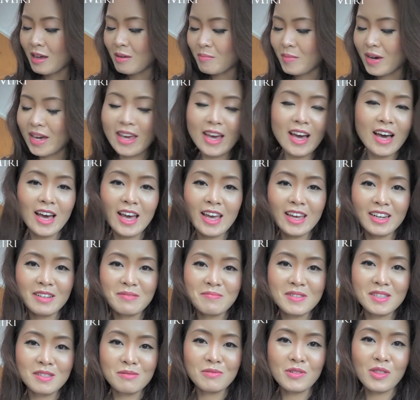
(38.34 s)
my
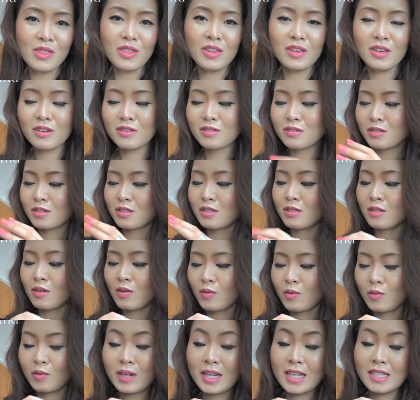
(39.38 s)
items with you,
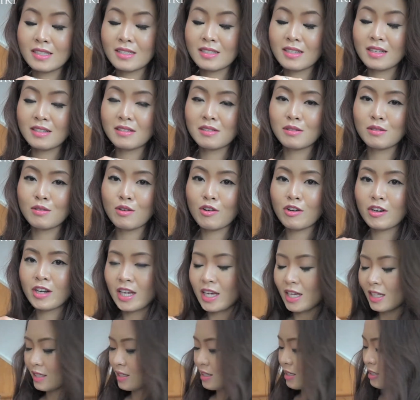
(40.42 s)
so let's get started.